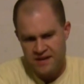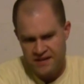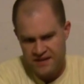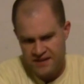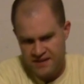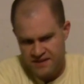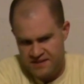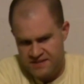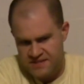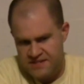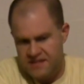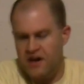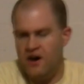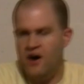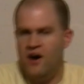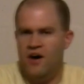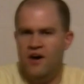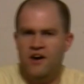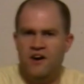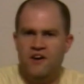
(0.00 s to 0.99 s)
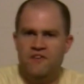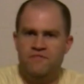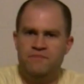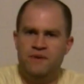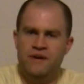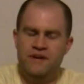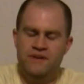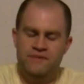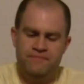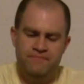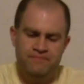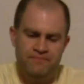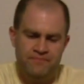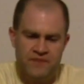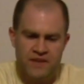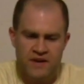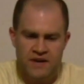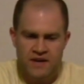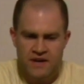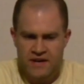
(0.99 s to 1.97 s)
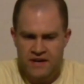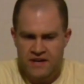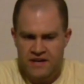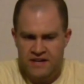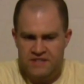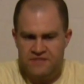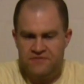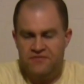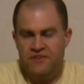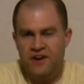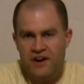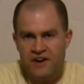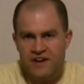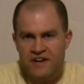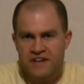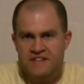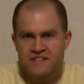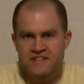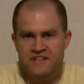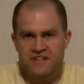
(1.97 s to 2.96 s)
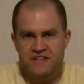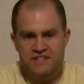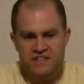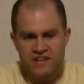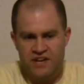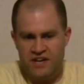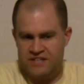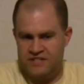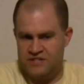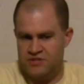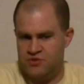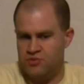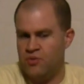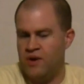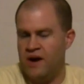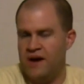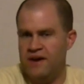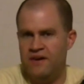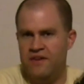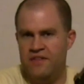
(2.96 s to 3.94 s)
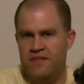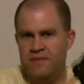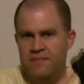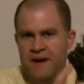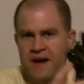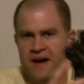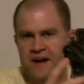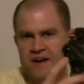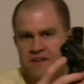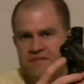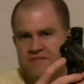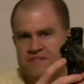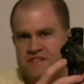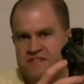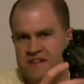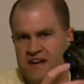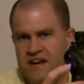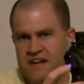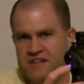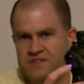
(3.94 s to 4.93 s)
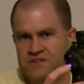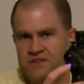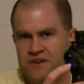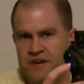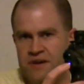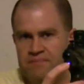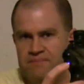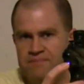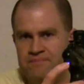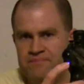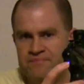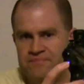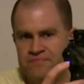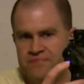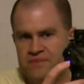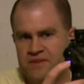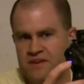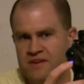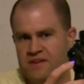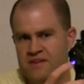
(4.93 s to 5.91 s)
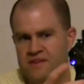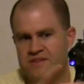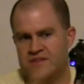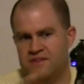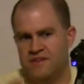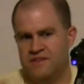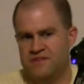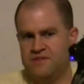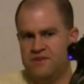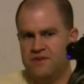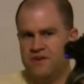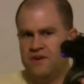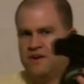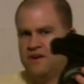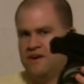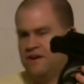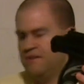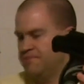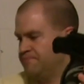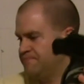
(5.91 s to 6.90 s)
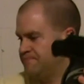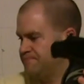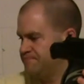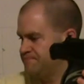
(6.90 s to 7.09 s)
is the on-off button is very easy to touch. It's right on the back of the snatch grip. Let's go ahead and turn it on.